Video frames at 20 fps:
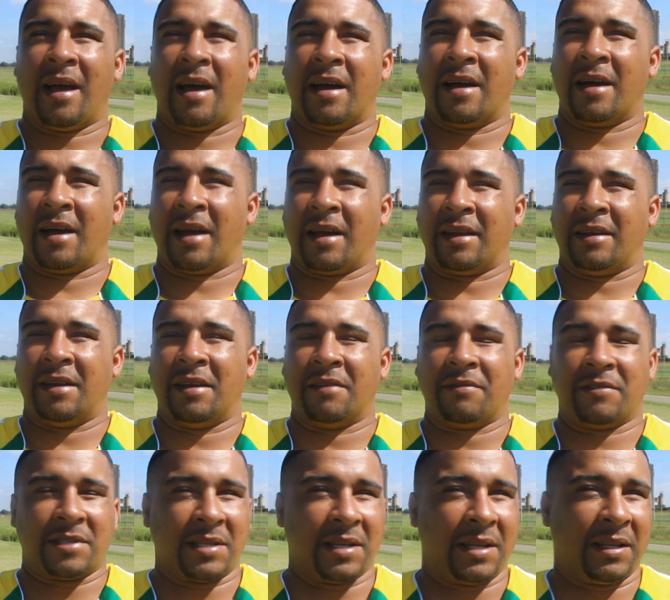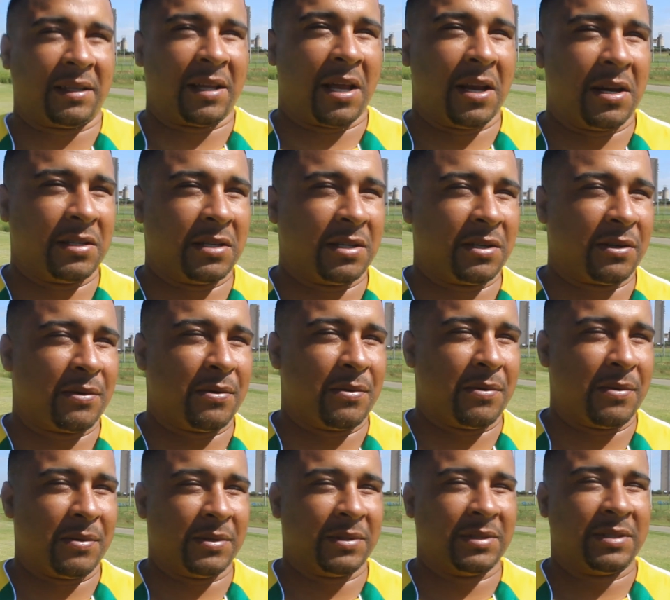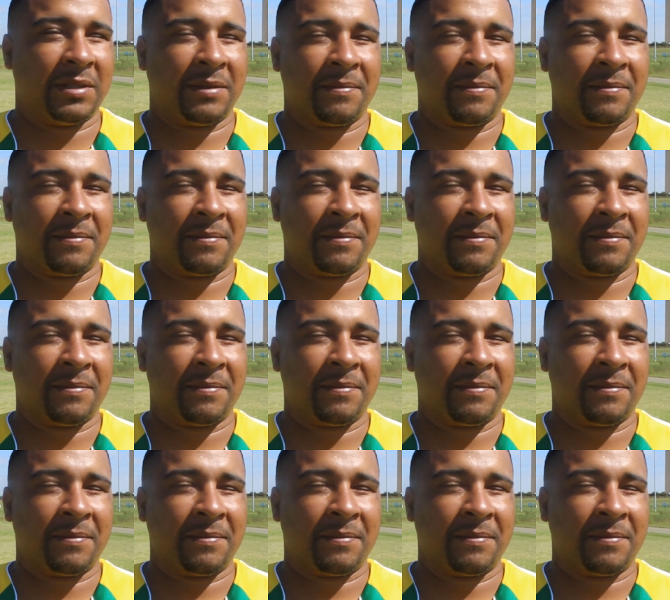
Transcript: I did a facilitation course,